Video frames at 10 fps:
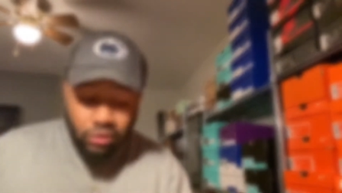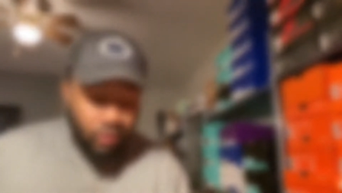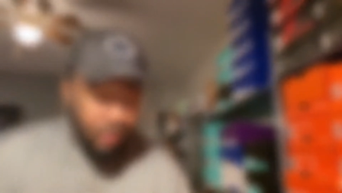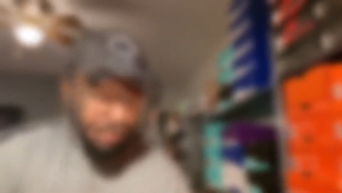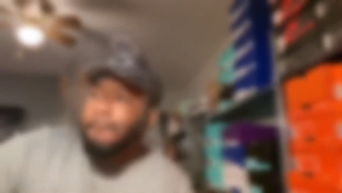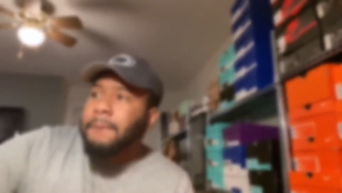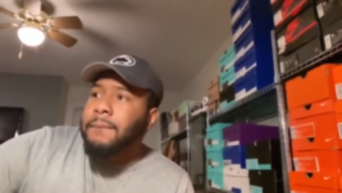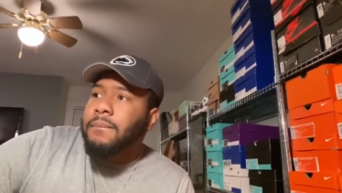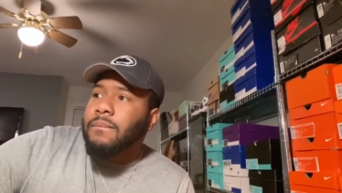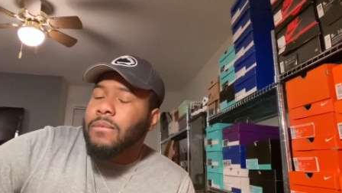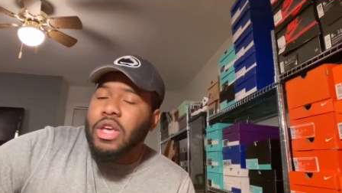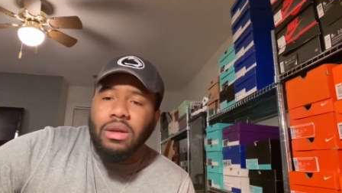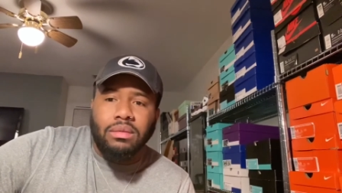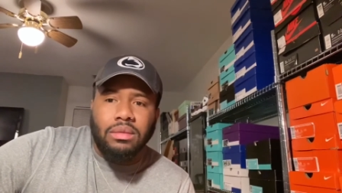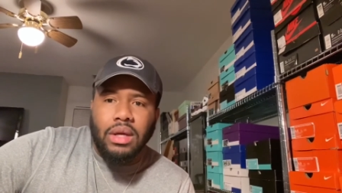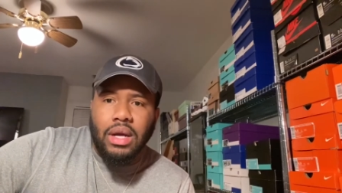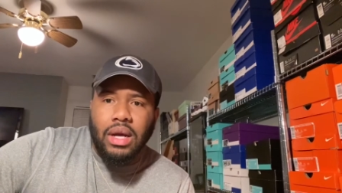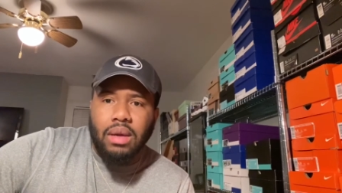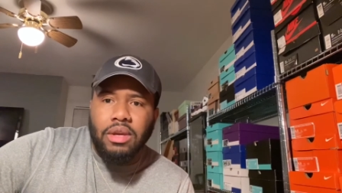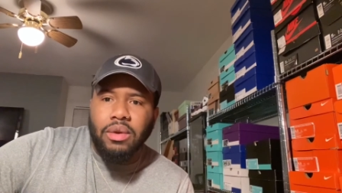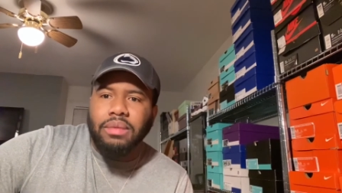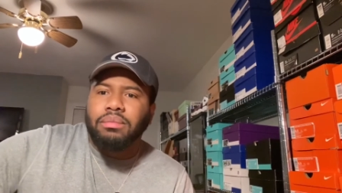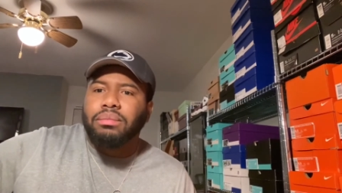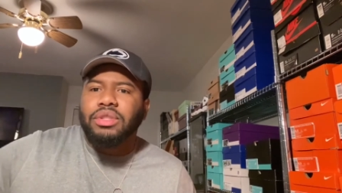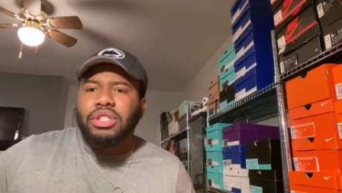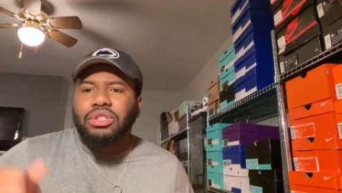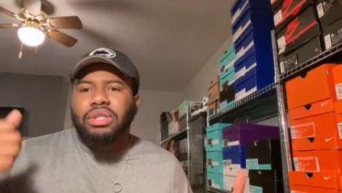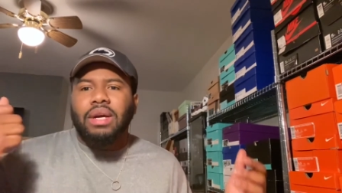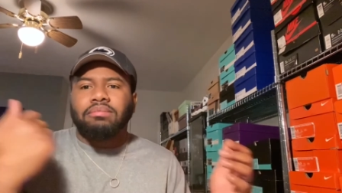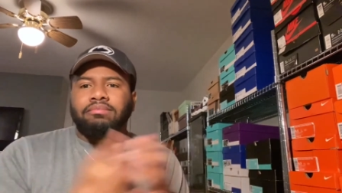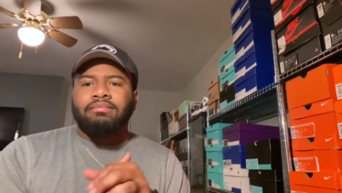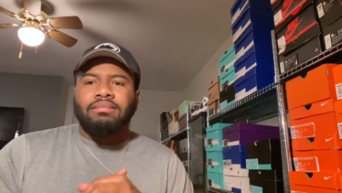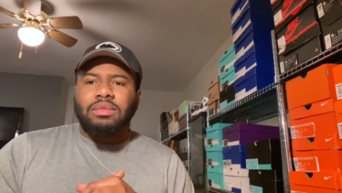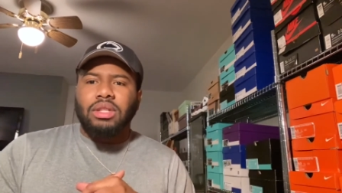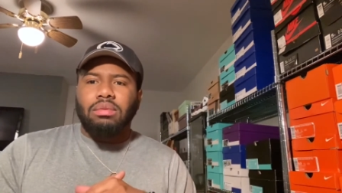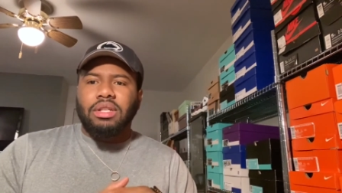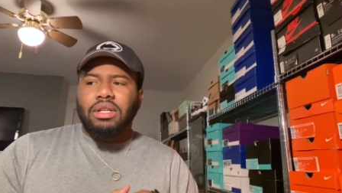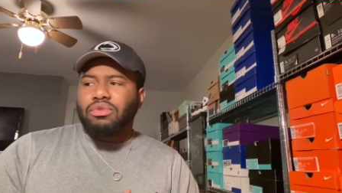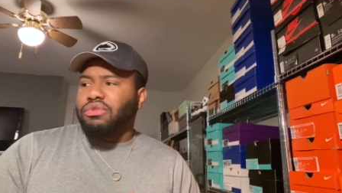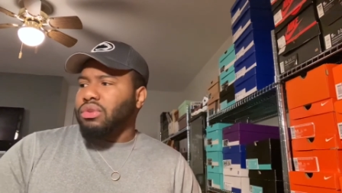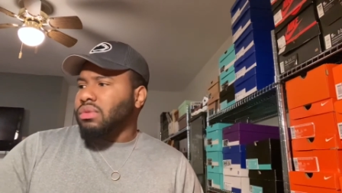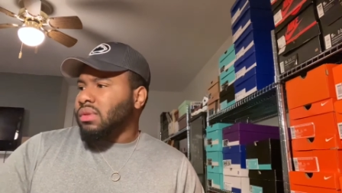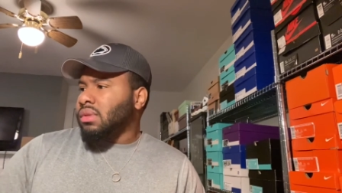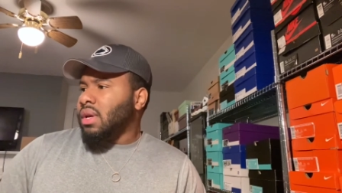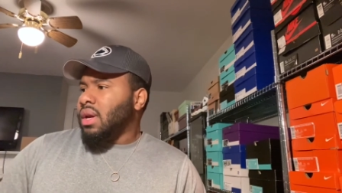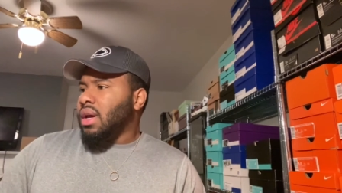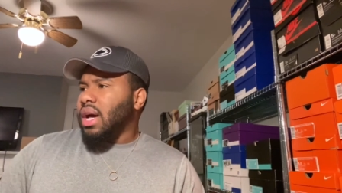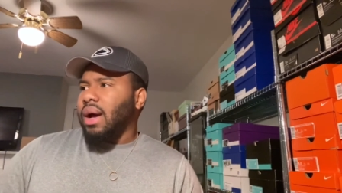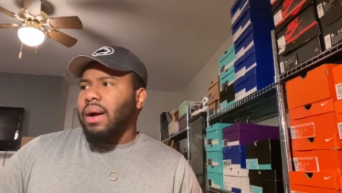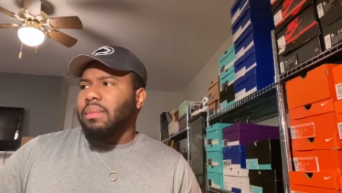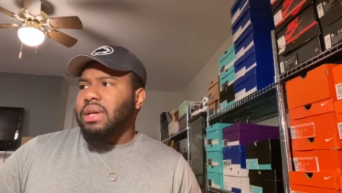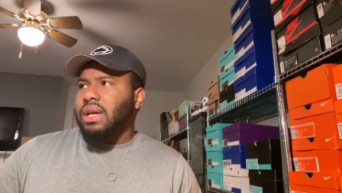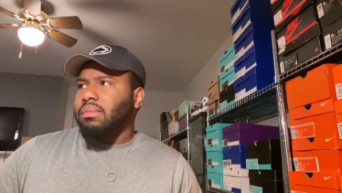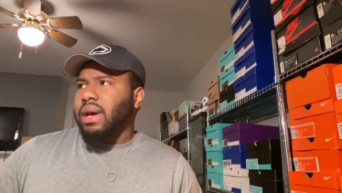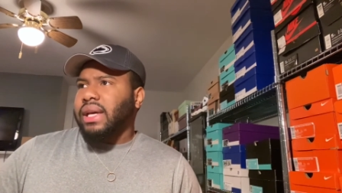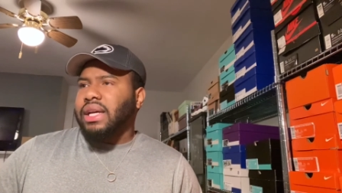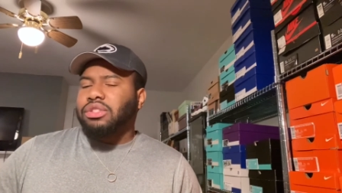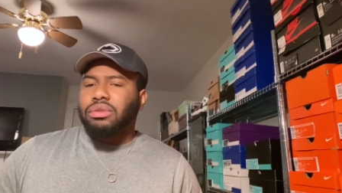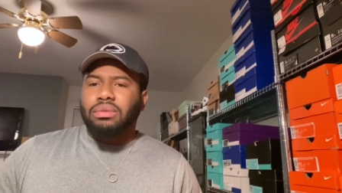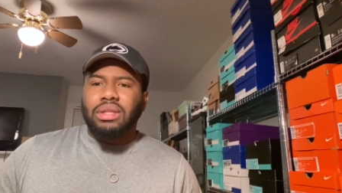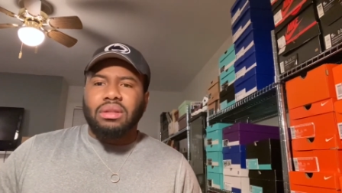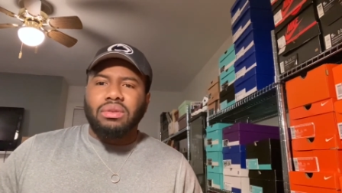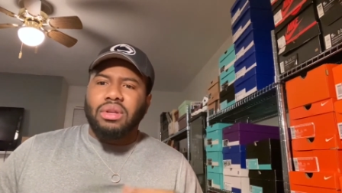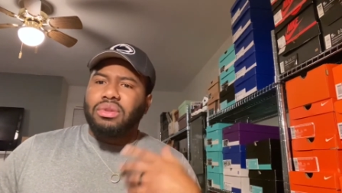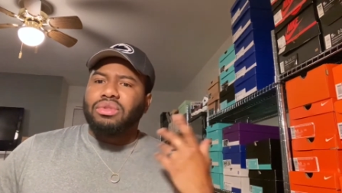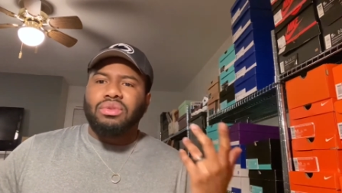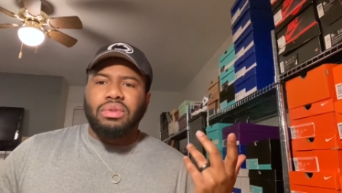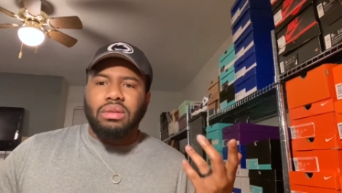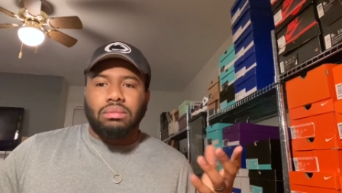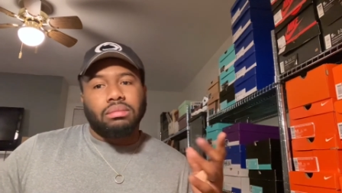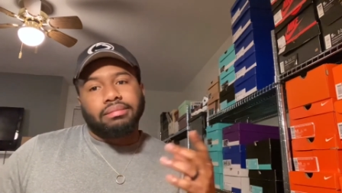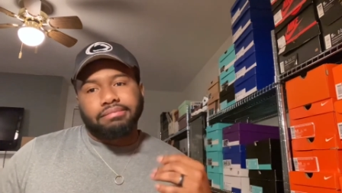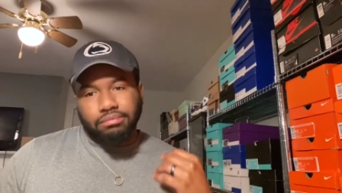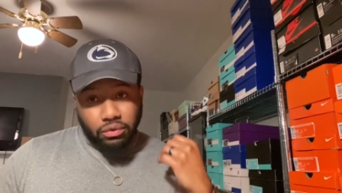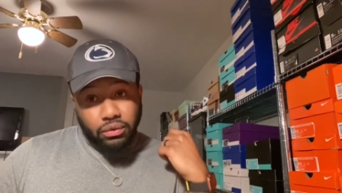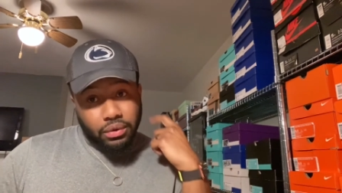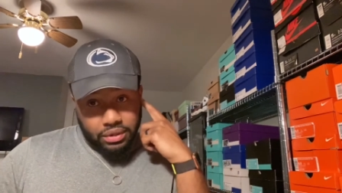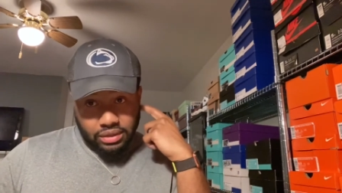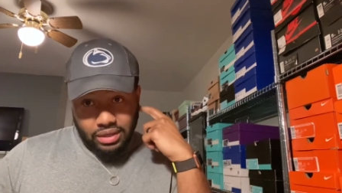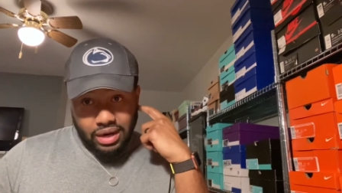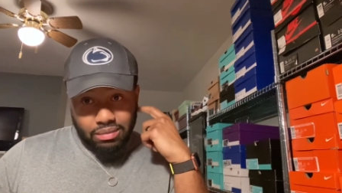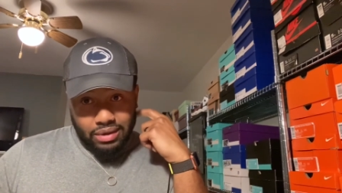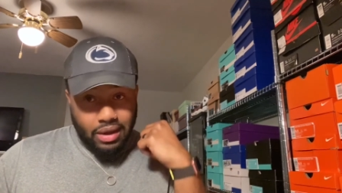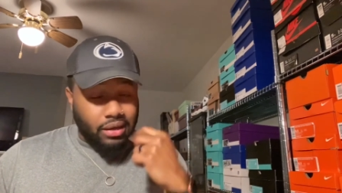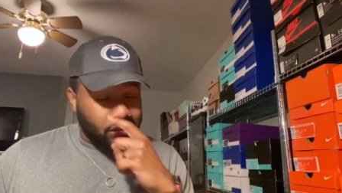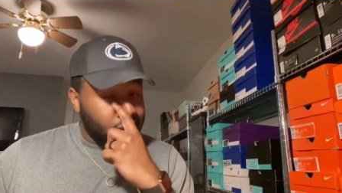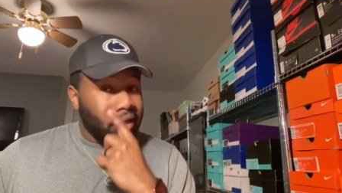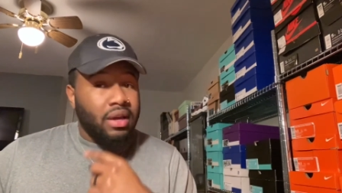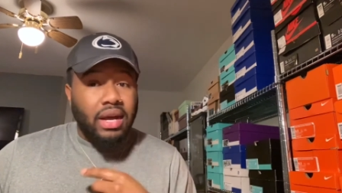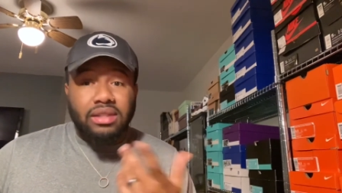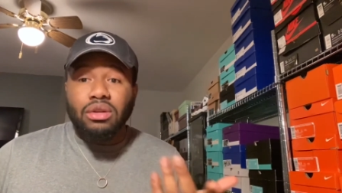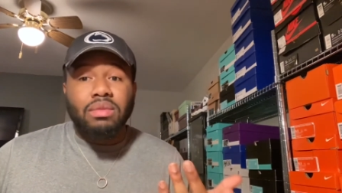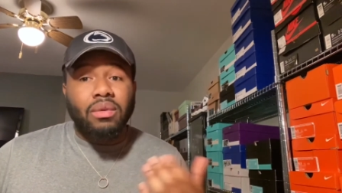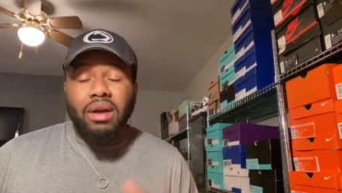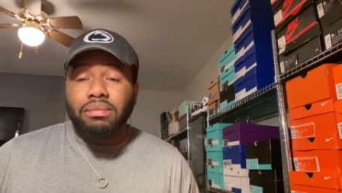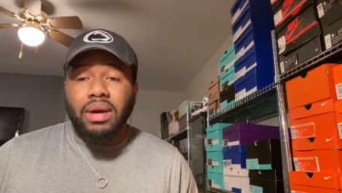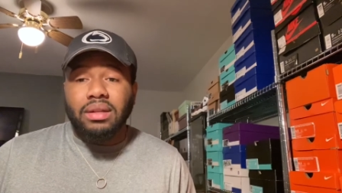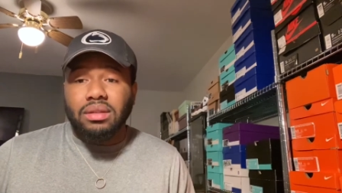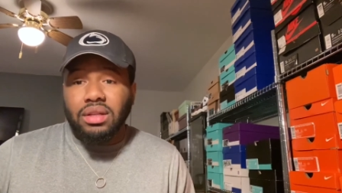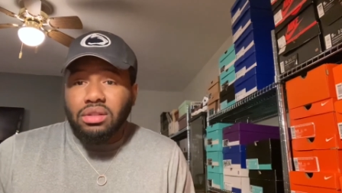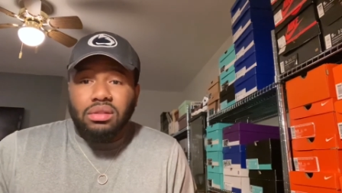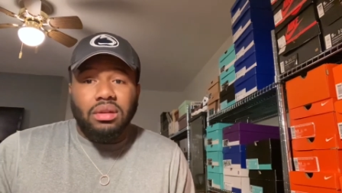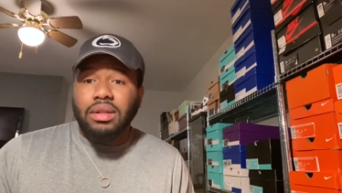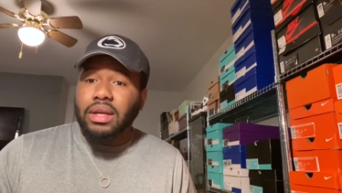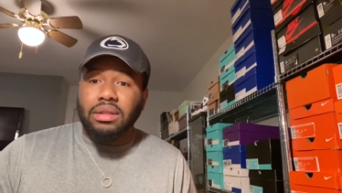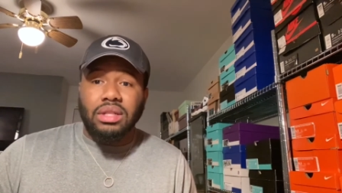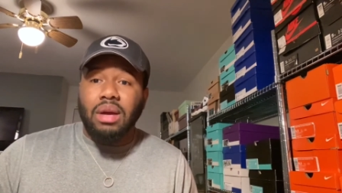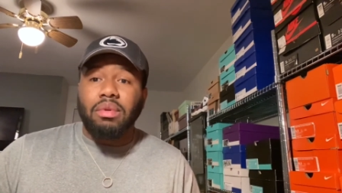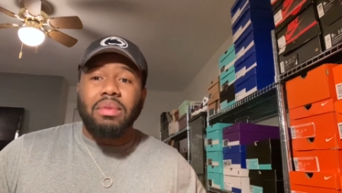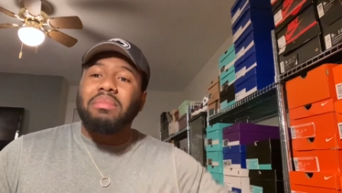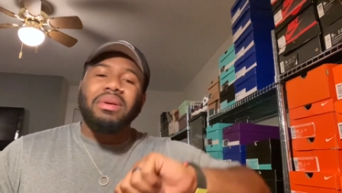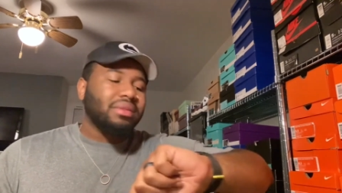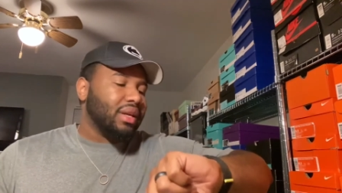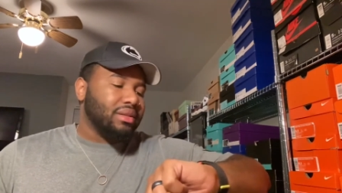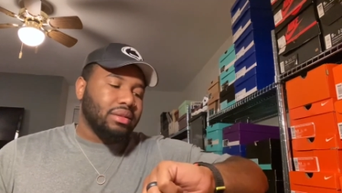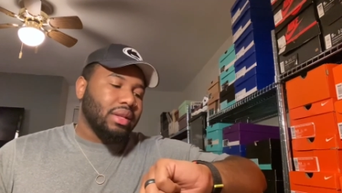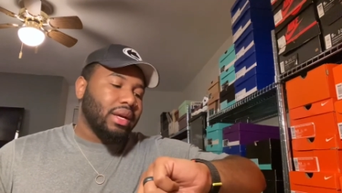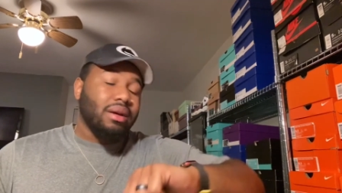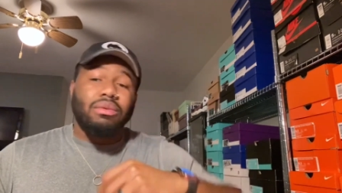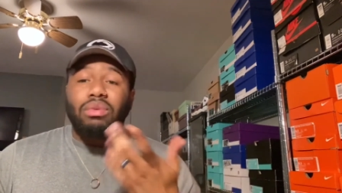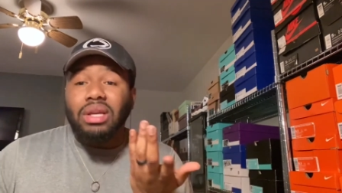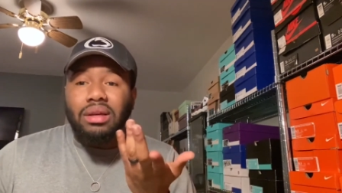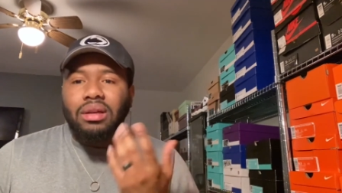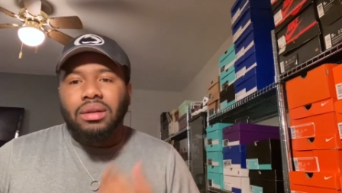way. Yeah. Um, anyway, appreciate your time. Double A does reviews. Uh, I'll be getting back at you with those other two things. Hmm, four things. I gotta be honest. I told my wife about it today. She took it like a champ, but my birthday's in like a week.